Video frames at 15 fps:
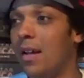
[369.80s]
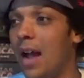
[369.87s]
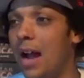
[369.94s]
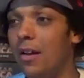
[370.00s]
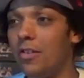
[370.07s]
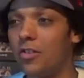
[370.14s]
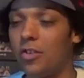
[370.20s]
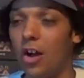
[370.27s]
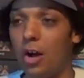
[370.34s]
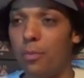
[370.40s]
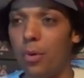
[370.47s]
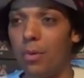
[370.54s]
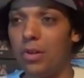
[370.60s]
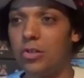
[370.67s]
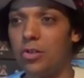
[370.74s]
And this guy
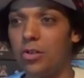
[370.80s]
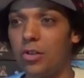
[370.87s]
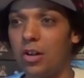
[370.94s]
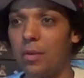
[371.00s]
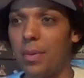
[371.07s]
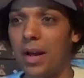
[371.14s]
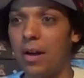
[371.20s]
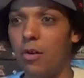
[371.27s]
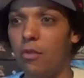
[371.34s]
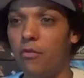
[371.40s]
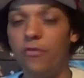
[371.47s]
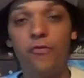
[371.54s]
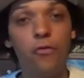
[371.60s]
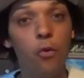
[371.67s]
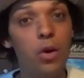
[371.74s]
probably took about
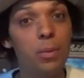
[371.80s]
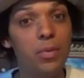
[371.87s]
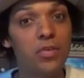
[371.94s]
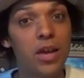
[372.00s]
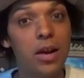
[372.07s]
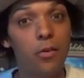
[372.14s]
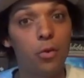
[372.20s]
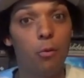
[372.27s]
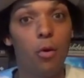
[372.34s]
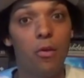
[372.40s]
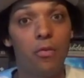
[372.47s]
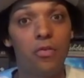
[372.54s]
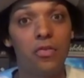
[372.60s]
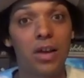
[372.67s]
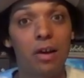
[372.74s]
40% of the
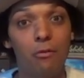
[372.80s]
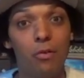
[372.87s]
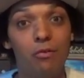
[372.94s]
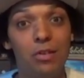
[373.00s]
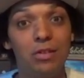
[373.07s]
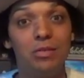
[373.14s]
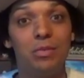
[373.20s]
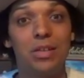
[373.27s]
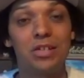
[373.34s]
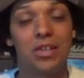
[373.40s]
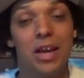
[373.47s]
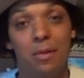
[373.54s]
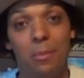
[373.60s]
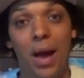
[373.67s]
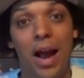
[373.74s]
ones that were the
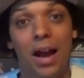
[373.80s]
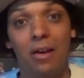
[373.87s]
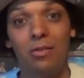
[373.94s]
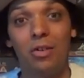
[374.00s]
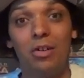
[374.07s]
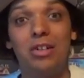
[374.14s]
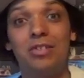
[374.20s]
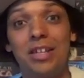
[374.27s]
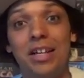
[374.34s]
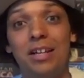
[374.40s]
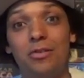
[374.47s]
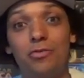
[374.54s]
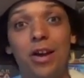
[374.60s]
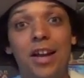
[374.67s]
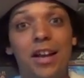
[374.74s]
same bag I, I,
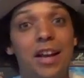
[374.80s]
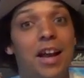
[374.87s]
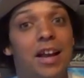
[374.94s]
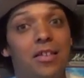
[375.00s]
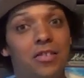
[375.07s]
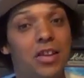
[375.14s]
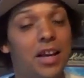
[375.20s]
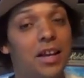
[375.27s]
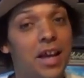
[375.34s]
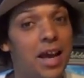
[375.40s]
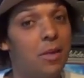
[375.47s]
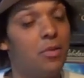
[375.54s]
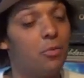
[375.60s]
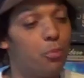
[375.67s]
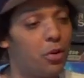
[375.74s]
did, traded at Insane
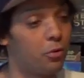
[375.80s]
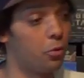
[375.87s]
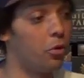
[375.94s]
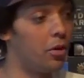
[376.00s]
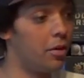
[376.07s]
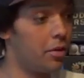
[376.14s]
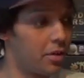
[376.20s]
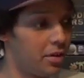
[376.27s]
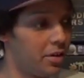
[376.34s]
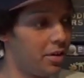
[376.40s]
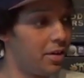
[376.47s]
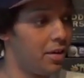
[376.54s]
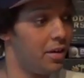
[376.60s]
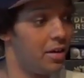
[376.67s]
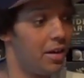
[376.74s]
Games in Bridgewater.
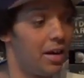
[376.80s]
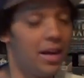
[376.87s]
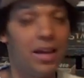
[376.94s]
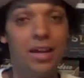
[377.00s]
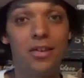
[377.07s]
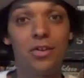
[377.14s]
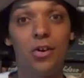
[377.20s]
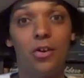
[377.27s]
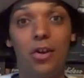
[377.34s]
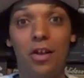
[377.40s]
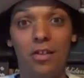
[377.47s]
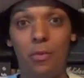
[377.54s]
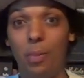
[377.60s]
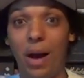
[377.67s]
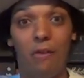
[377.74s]
He took like
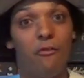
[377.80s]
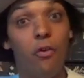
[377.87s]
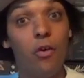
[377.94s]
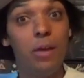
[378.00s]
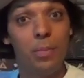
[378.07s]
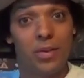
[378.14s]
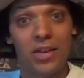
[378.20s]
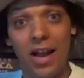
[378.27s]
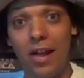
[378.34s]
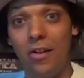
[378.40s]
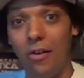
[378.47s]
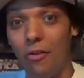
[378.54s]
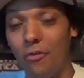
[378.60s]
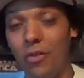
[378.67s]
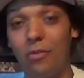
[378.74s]
about
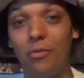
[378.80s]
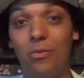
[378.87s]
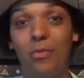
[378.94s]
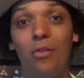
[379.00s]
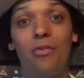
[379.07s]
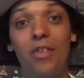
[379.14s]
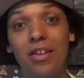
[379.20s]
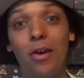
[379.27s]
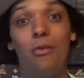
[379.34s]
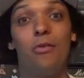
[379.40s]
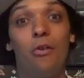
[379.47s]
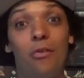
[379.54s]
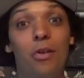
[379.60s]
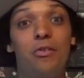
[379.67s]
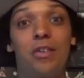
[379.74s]
40% of the of the
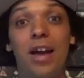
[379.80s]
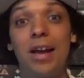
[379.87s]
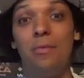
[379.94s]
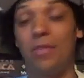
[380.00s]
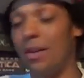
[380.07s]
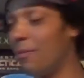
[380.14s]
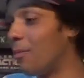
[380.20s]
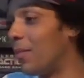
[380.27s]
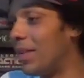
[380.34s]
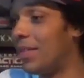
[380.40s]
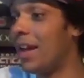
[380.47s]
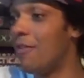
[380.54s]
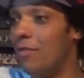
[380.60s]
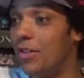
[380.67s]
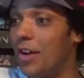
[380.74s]
of those games that
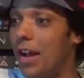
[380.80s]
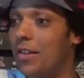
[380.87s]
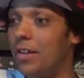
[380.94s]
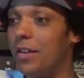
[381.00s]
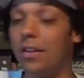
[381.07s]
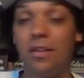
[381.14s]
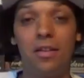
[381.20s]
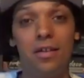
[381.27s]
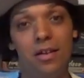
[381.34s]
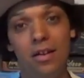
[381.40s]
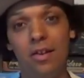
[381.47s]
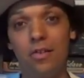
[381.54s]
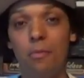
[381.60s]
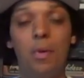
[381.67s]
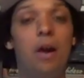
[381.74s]
they rejected.
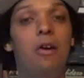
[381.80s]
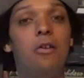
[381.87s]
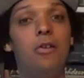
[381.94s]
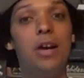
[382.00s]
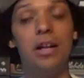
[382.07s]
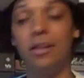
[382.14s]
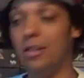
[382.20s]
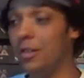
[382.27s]
So I'm like, oh great.